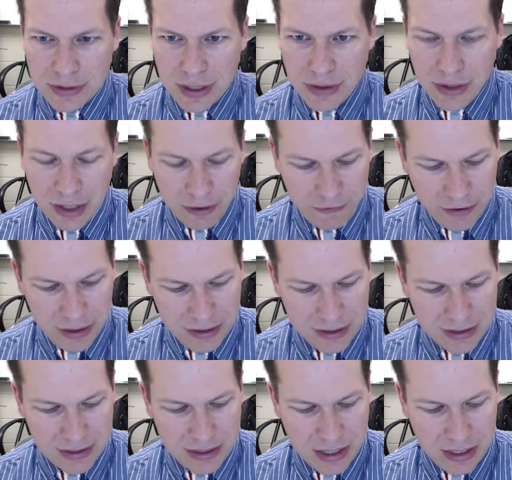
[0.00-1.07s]
And then if I
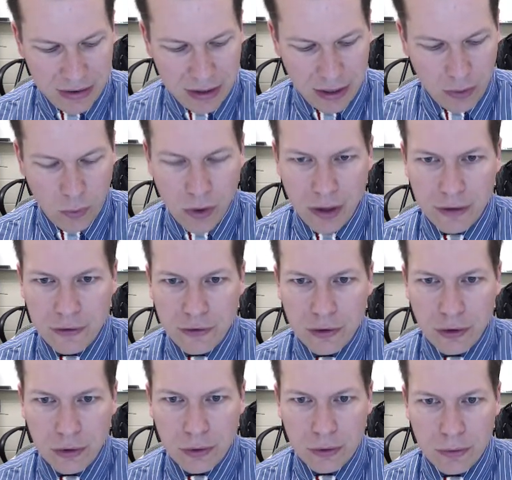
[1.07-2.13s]
decide that I want
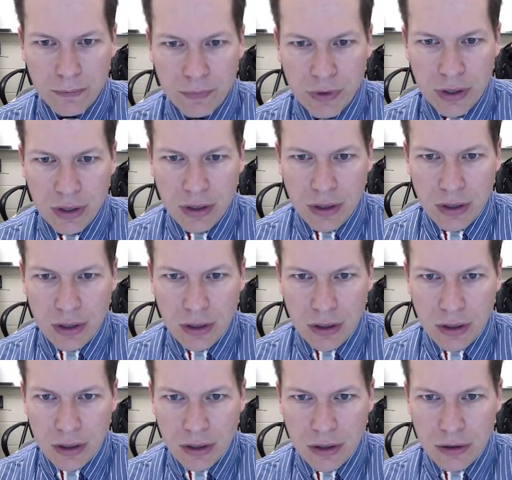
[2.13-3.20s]
to
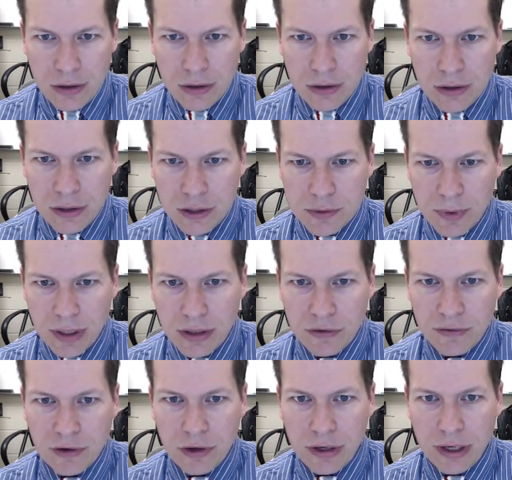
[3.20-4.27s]
use my
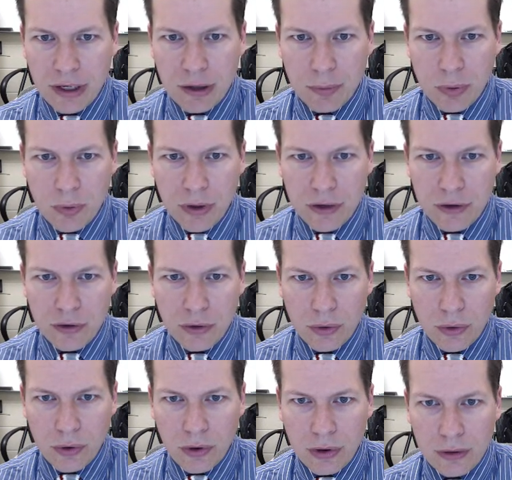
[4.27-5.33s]
convert anchor point
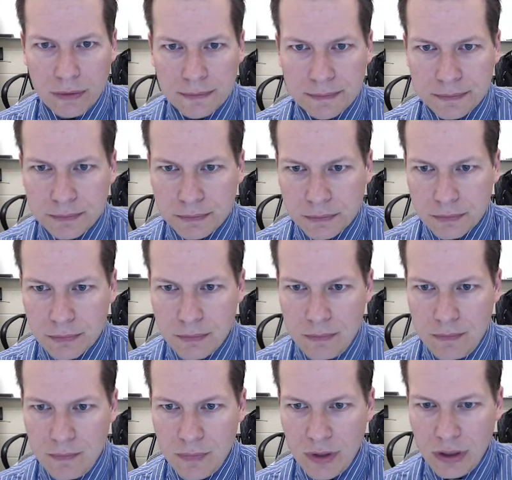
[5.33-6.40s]
tool
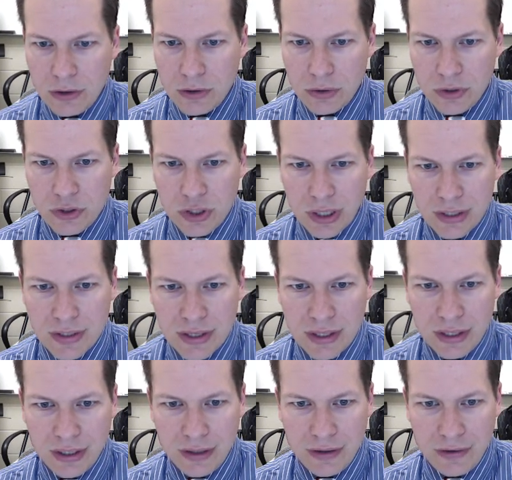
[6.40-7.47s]
to adjust
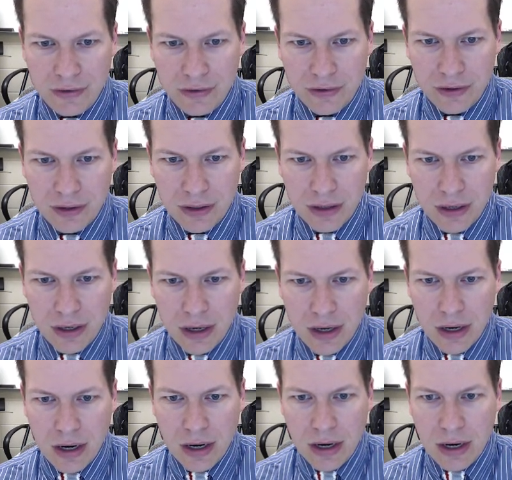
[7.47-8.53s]
these,
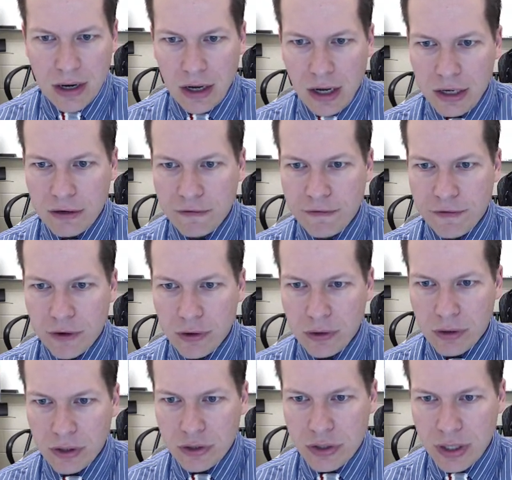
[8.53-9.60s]
I can
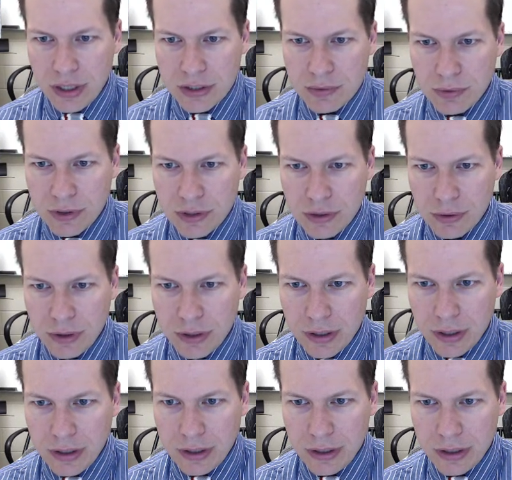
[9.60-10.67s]
further adjust what's going
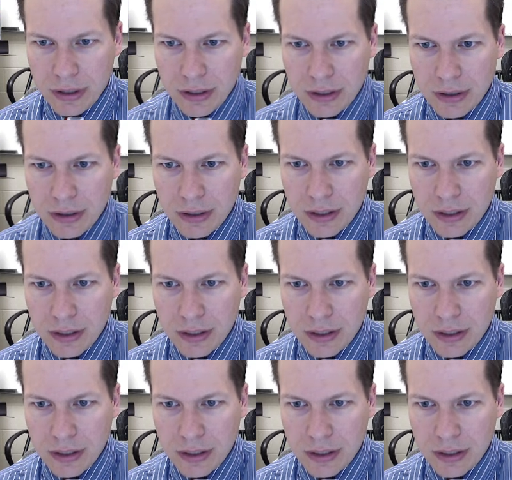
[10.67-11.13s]
on here